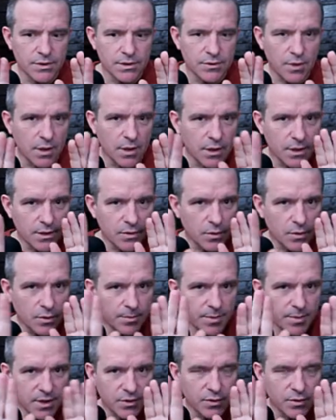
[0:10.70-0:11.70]
trying to do
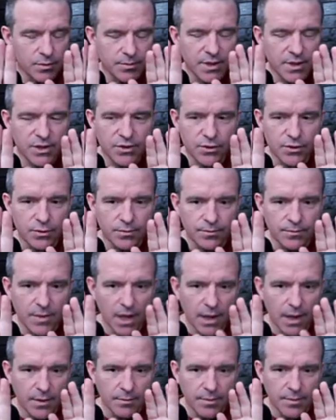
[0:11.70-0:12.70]
a picture-in-picture,
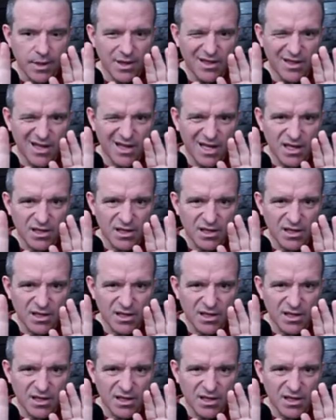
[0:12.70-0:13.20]
but then